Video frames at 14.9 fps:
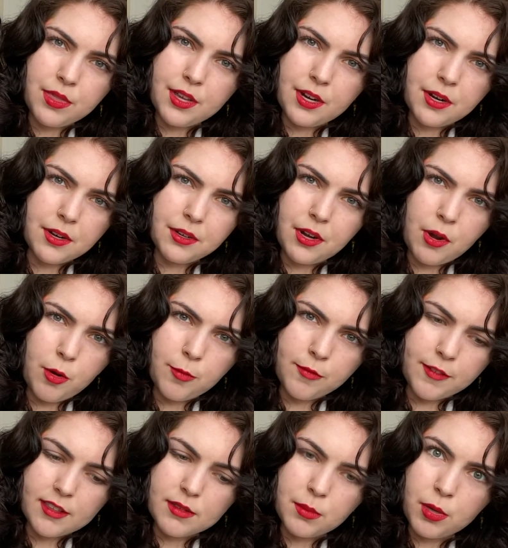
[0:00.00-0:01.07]
there are no
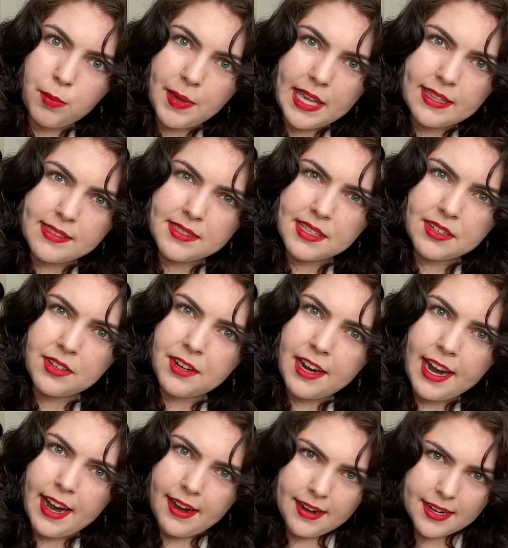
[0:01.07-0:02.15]
visible pins in her
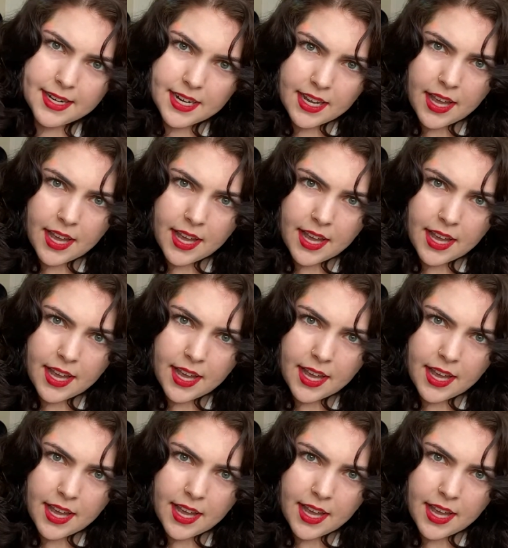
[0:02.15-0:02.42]
hair,